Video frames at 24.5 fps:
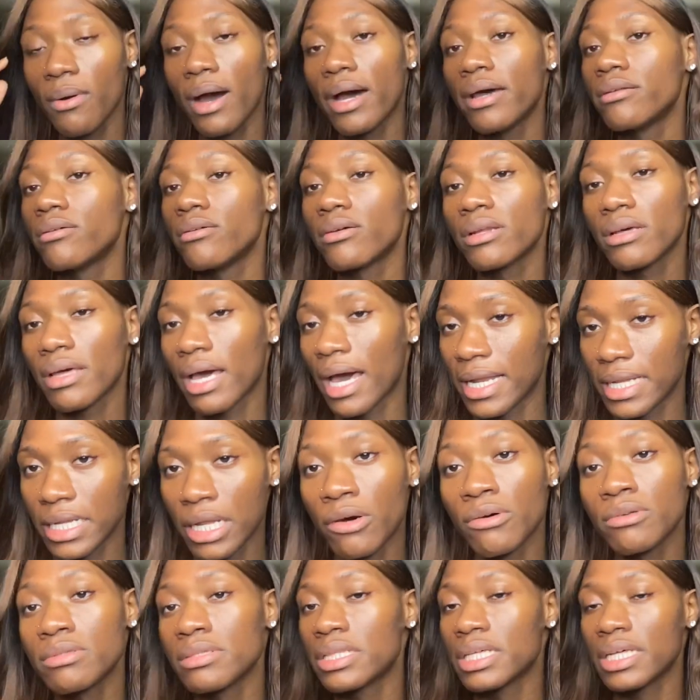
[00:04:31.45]
I know that, I
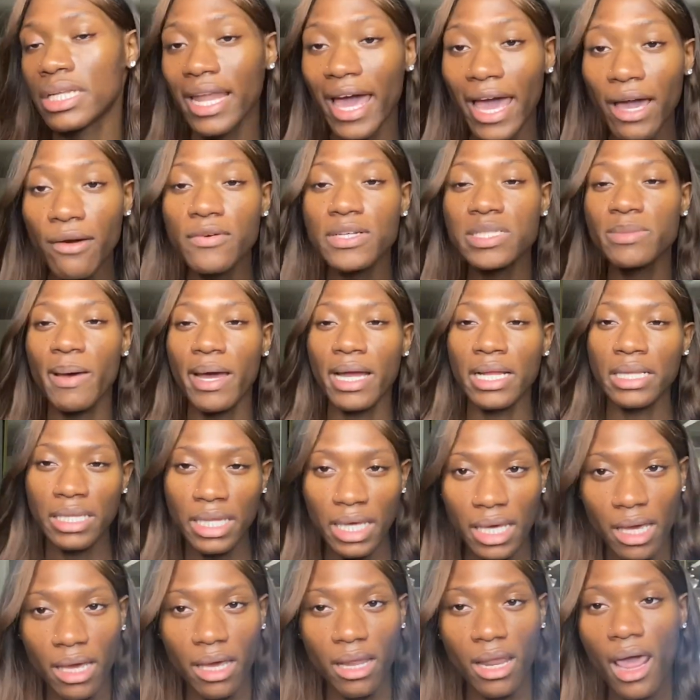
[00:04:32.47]
know the language back
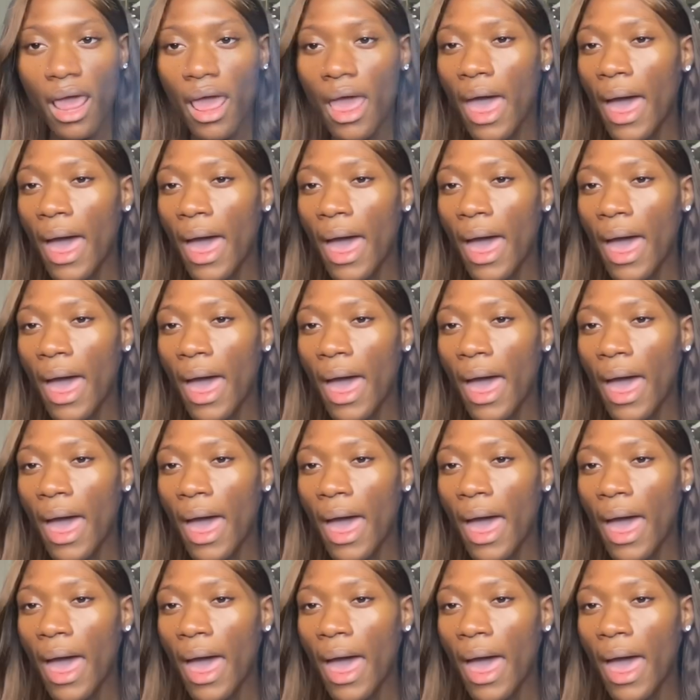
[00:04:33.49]
then.